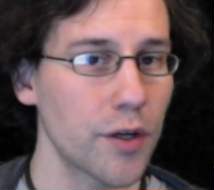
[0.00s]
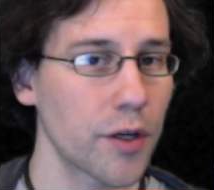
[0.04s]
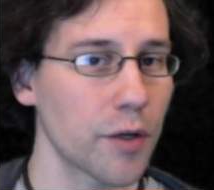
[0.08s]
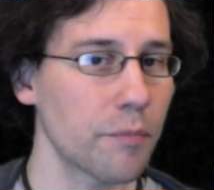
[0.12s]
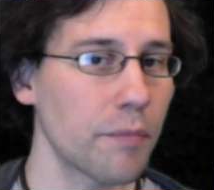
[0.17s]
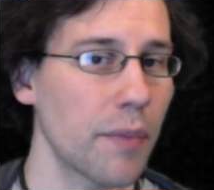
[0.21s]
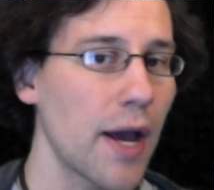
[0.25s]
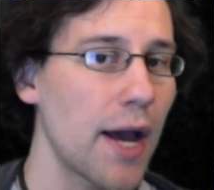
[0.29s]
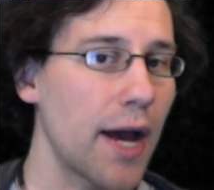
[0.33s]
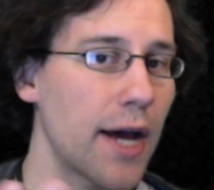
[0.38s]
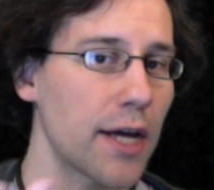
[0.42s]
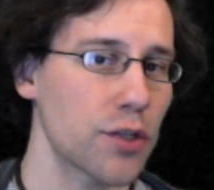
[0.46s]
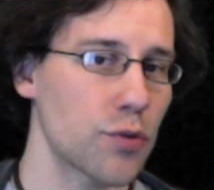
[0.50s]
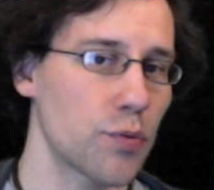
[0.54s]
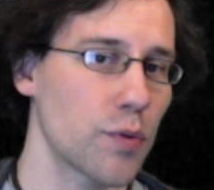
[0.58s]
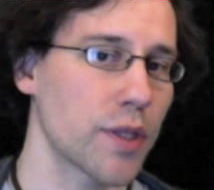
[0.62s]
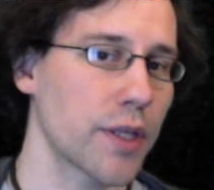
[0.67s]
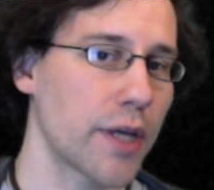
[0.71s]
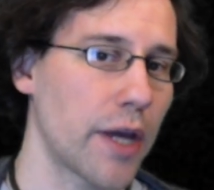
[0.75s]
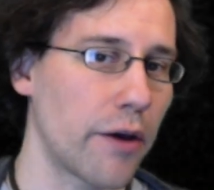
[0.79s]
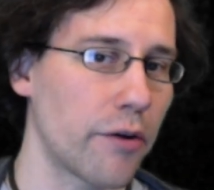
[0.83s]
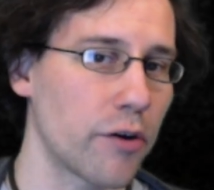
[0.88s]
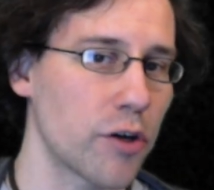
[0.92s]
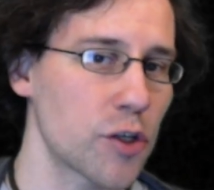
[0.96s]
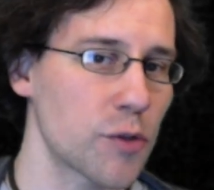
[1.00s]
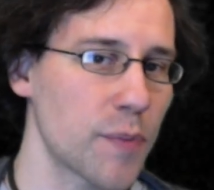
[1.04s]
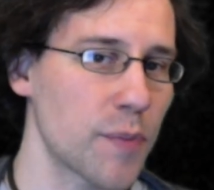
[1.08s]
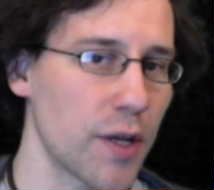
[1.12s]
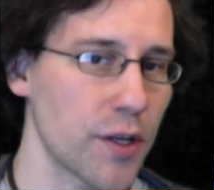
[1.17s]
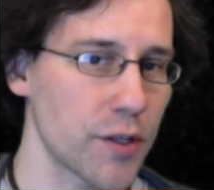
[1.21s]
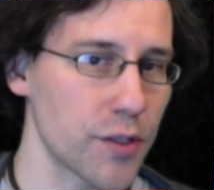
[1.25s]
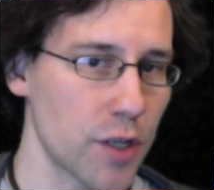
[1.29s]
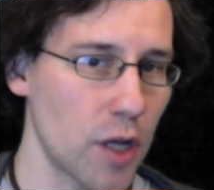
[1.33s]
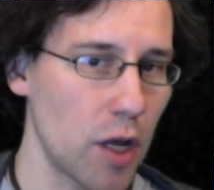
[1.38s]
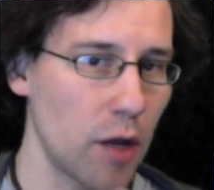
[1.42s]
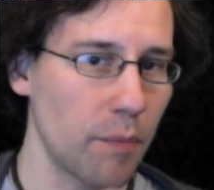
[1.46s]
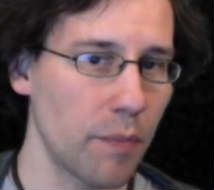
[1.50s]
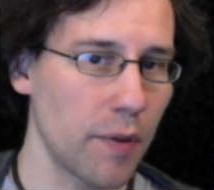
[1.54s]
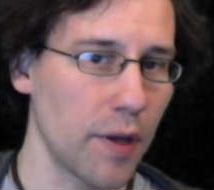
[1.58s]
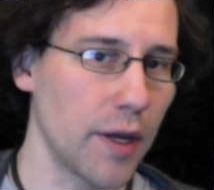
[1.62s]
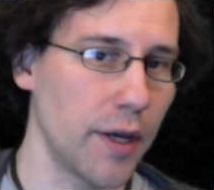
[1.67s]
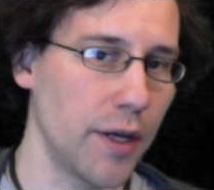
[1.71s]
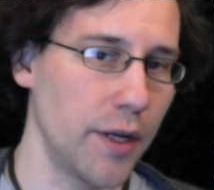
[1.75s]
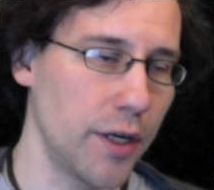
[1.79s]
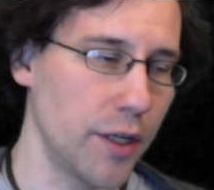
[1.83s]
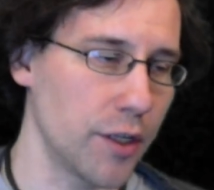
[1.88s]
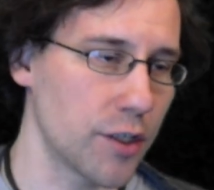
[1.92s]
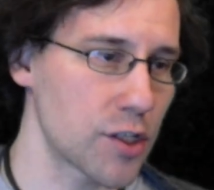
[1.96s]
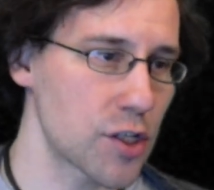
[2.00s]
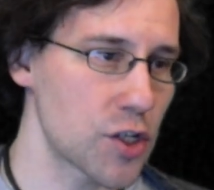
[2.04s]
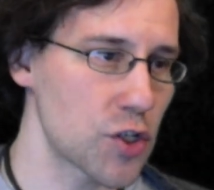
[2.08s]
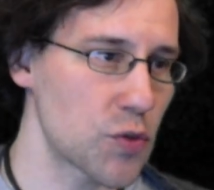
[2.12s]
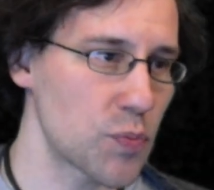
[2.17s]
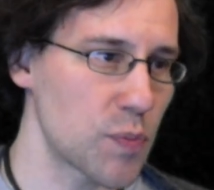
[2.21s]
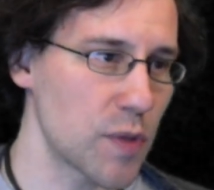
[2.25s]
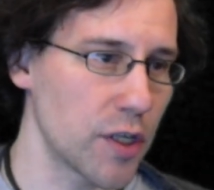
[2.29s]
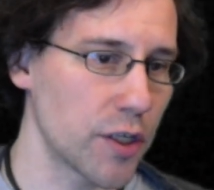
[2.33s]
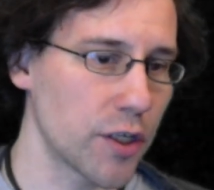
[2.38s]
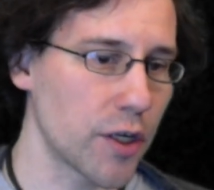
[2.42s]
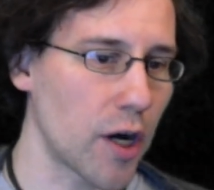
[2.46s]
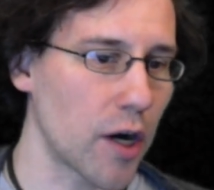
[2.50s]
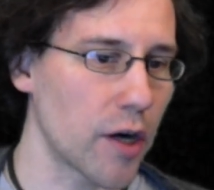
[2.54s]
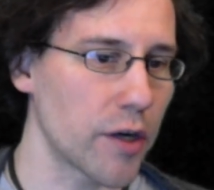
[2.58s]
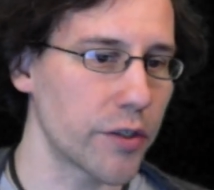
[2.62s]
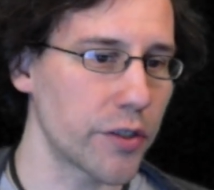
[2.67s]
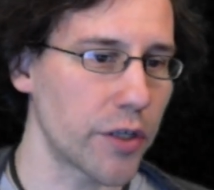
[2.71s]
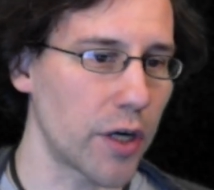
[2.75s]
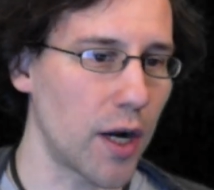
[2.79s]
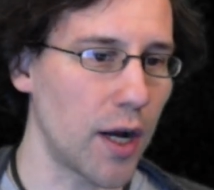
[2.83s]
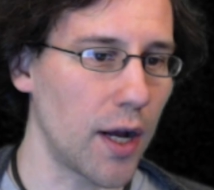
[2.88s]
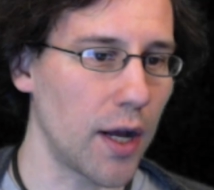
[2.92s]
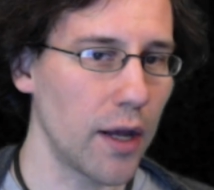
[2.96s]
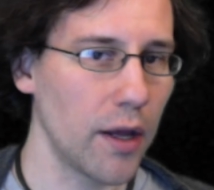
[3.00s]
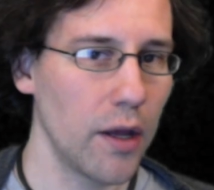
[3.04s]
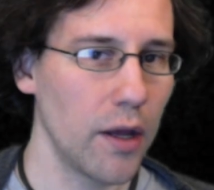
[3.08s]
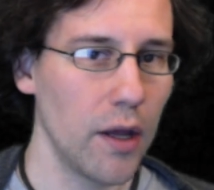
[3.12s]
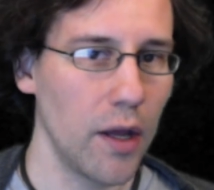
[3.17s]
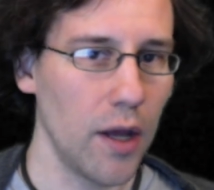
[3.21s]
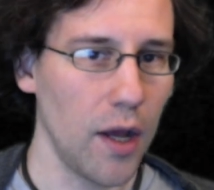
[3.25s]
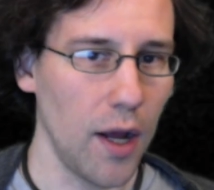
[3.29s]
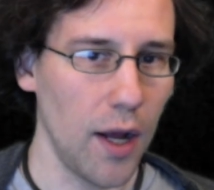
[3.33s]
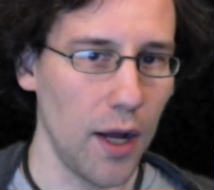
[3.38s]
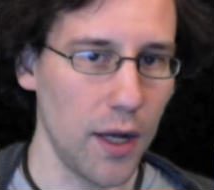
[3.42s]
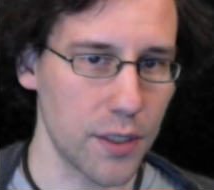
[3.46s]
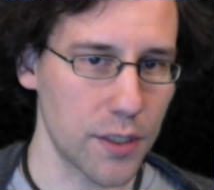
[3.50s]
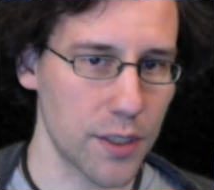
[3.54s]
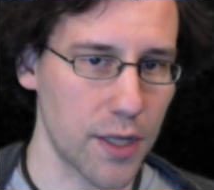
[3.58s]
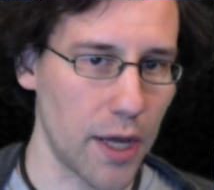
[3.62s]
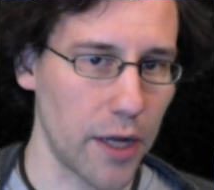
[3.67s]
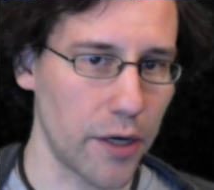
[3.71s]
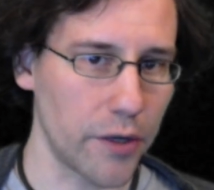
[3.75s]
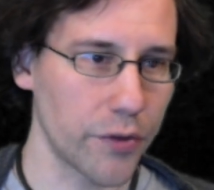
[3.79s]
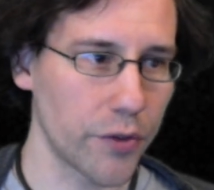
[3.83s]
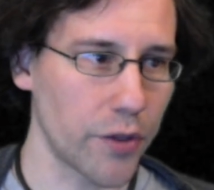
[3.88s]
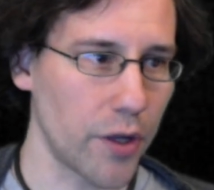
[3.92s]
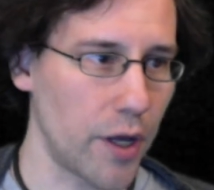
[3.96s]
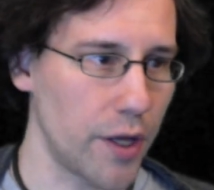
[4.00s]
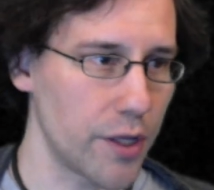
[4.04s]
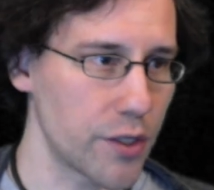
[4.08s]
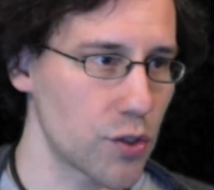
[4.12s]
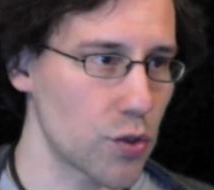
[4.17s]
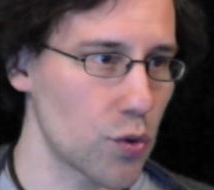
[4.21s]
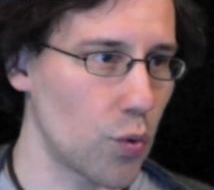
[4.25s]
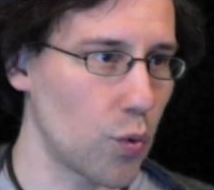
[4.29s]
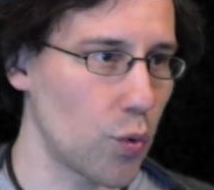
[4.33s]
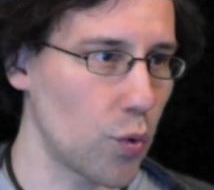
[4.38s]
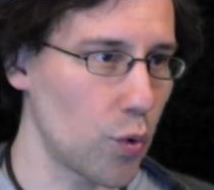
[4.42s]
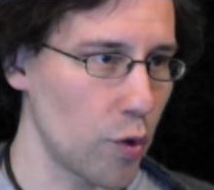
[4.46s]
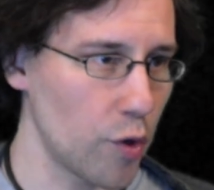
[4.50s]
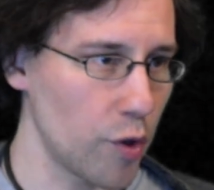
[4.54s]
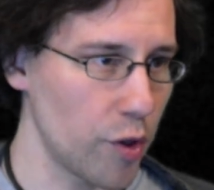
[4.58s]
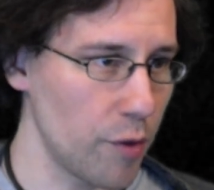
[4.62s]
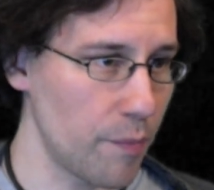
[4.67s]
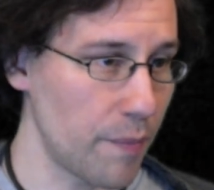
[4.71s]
you can pass with counter spells up and instant speed card draw, uh, Scattered Thoughts or